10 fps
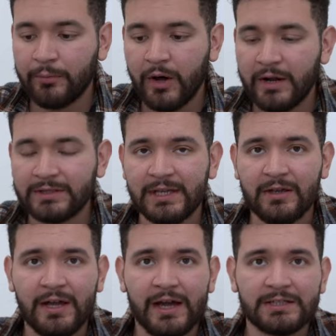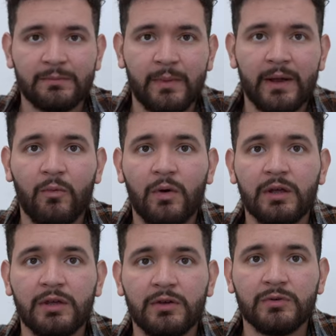products that you guys might want
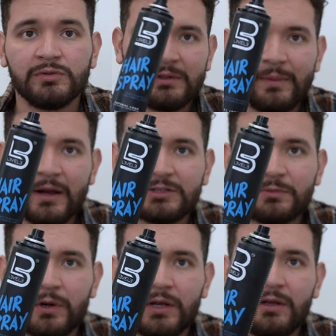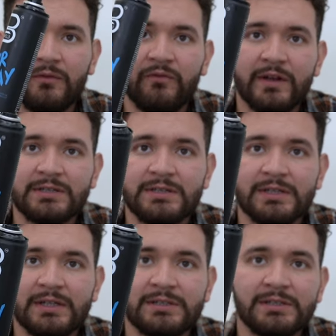to use: some hairspray, finishing
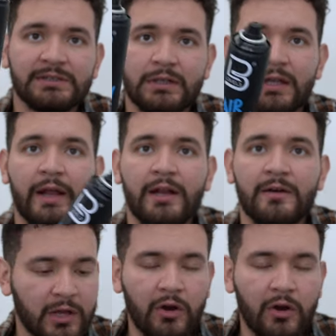touches, lineup.